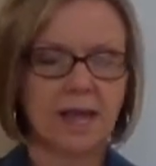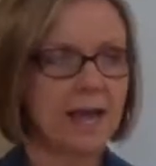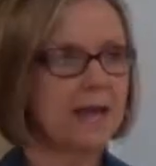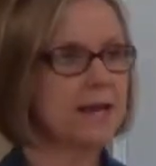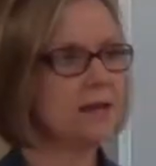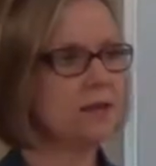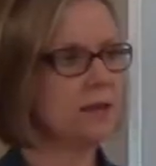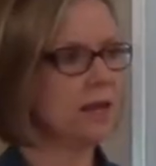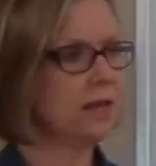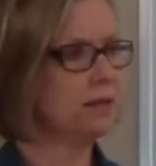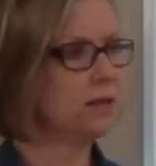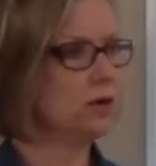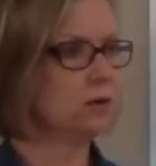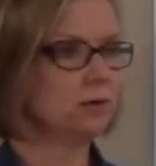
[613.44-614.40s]
And
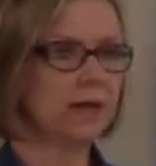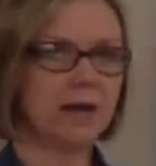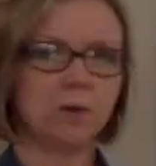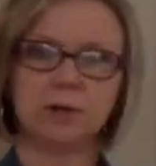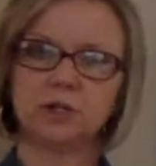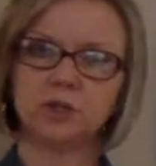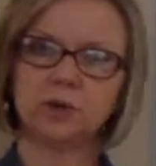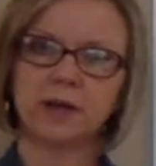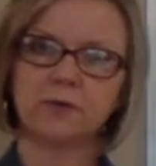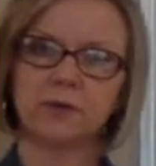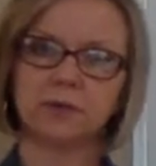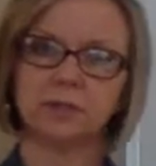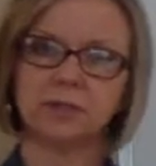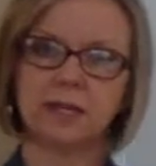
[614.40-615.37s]
and they're like, Well, did you have
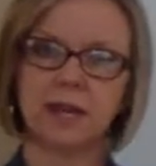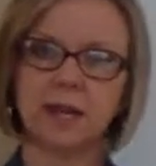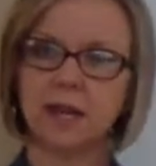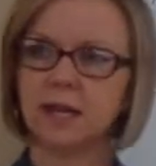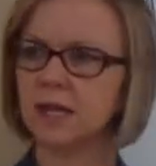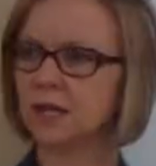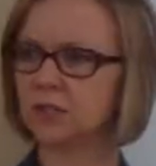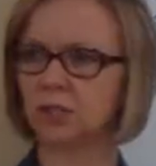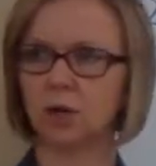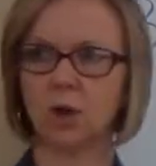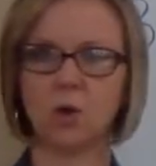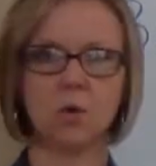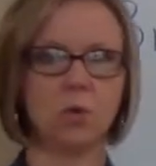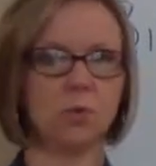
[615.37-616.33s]
a good day? And he said,
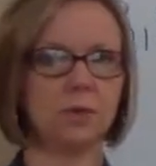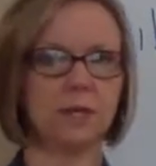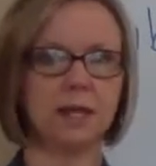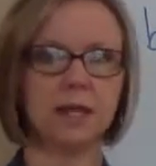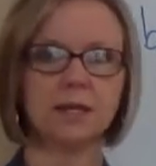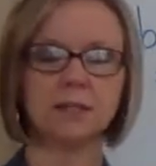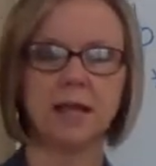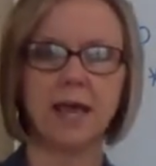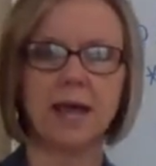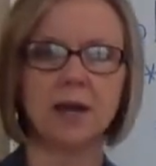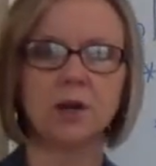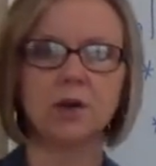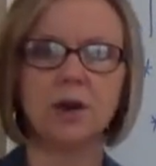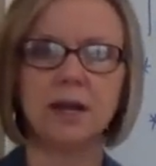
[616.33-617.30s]
Oh yes, I had
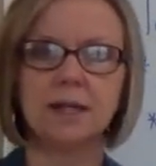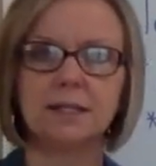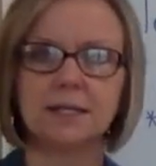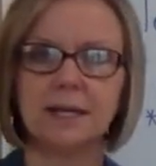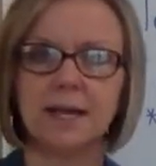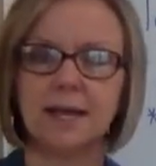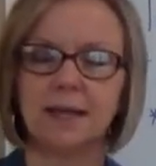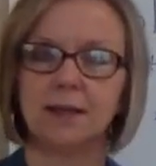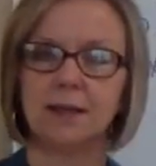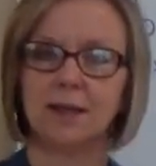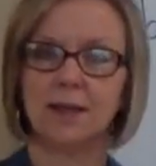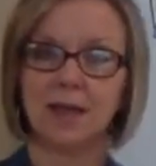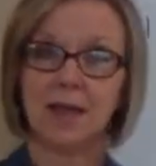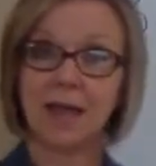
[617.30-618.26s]
a great day.
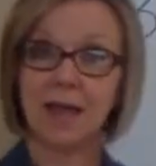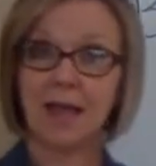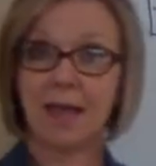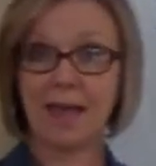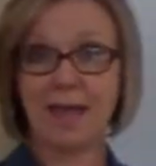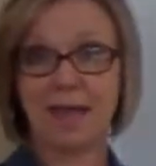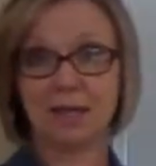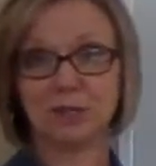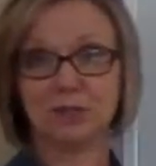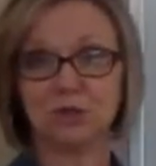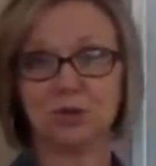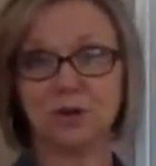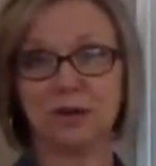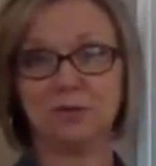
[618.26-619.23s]

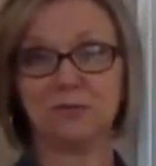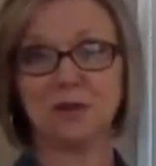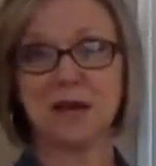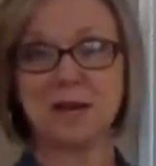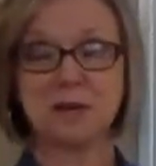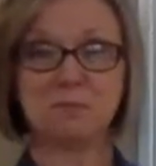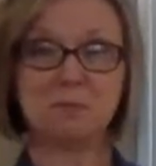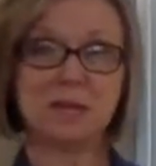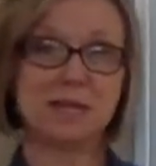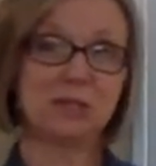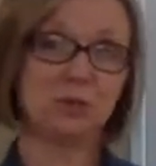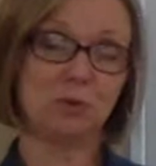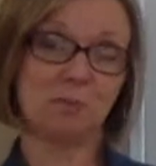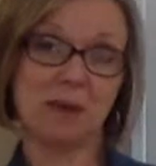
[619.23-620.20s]
Esther invited me
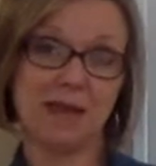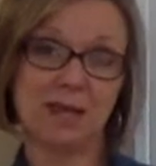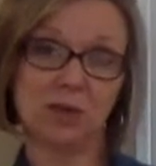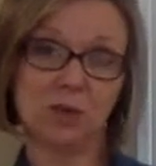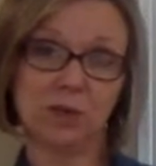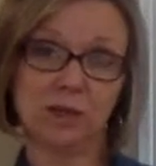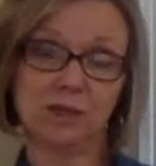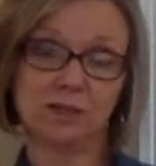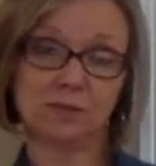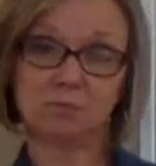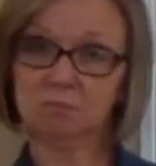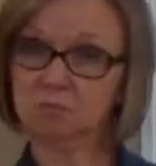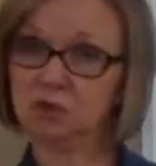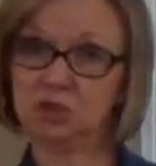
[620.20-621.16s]
to a banquet
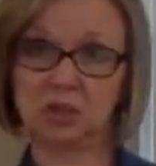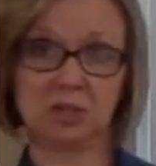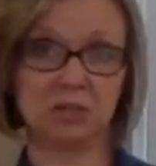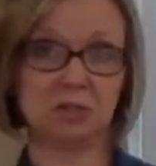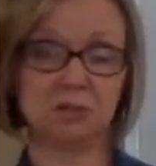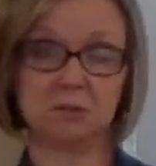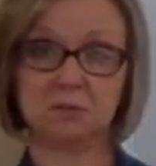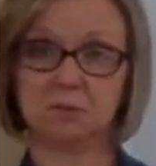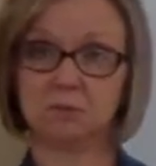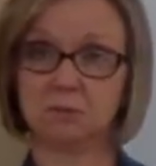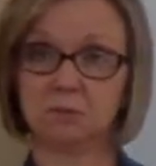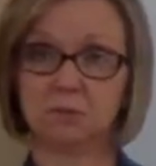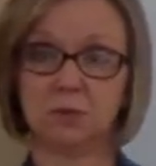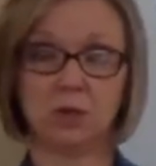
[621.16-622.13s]
just,
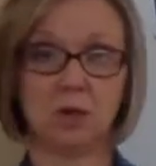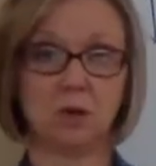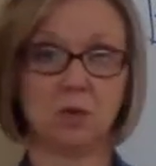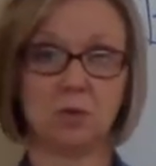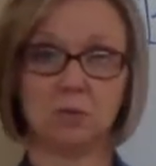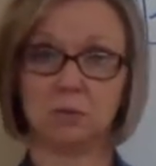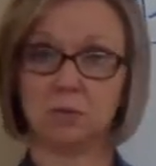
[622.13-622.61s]
you know,